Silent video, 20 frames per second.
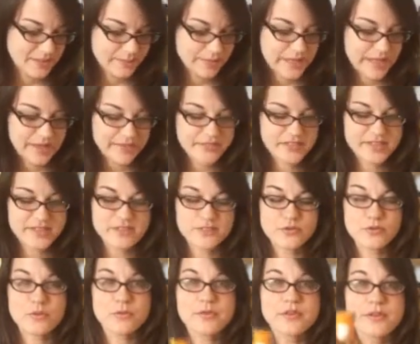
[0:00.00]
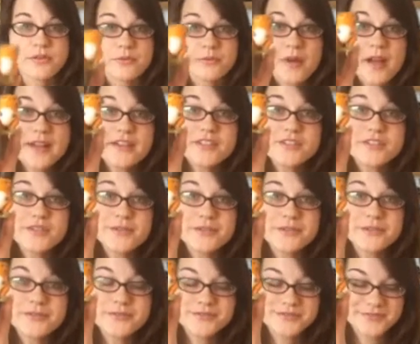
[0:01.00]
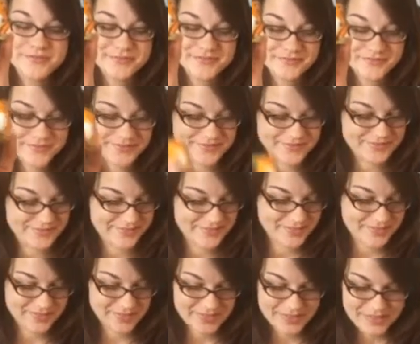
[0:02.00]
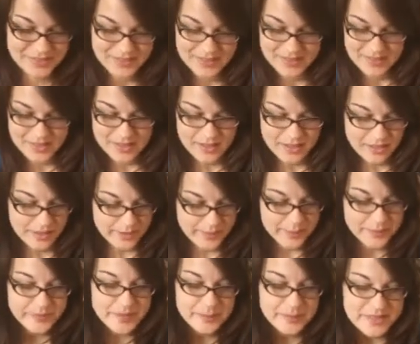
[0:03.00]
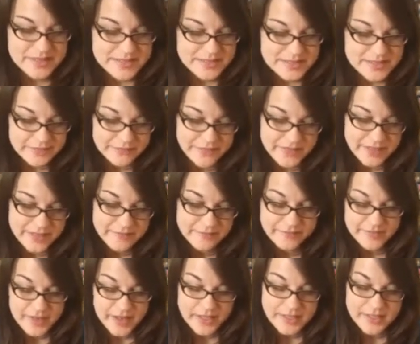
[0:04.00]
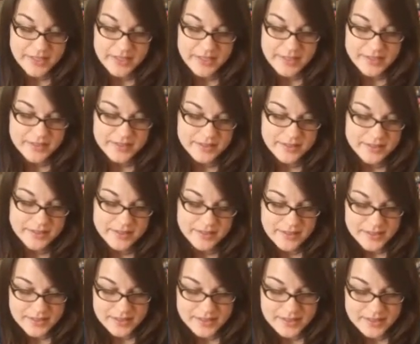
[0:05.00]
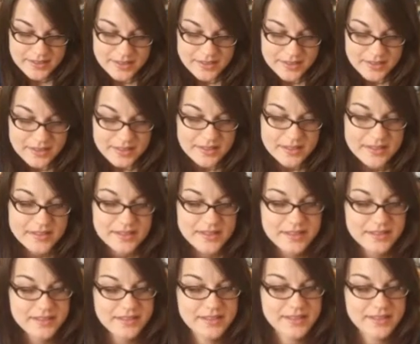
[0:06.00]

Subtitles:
We have this adorable little Raichu. Let me see if I can find it.